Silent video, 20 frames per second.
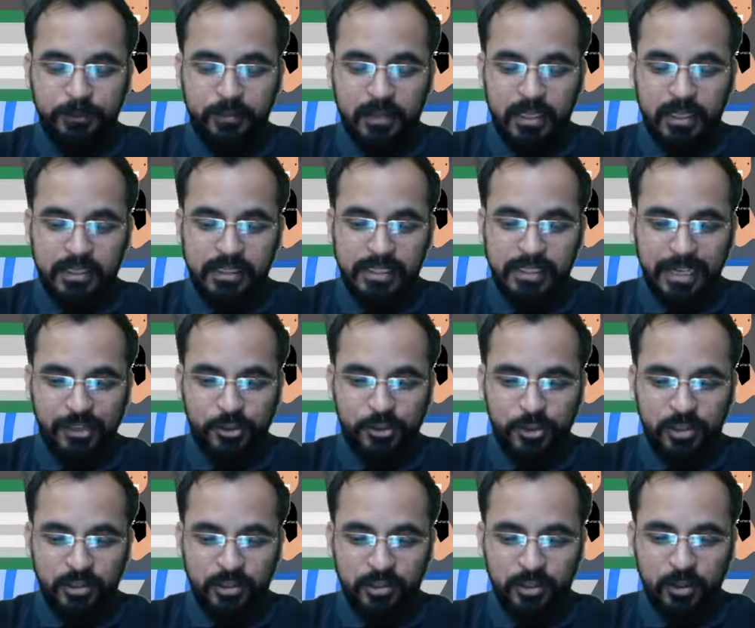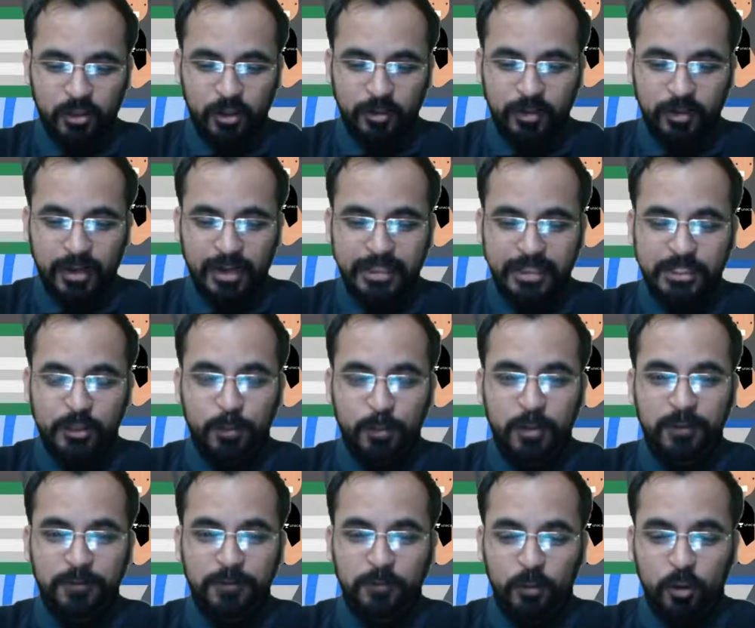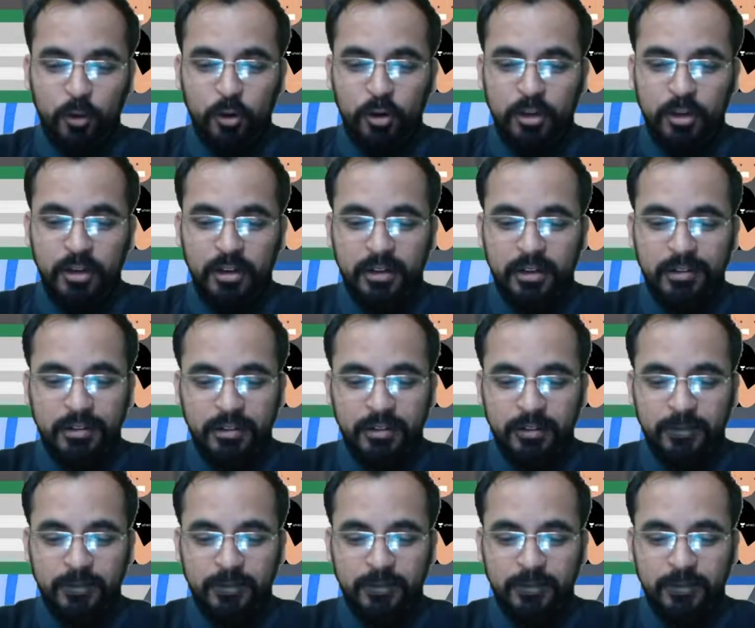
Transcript: session. Alright, so before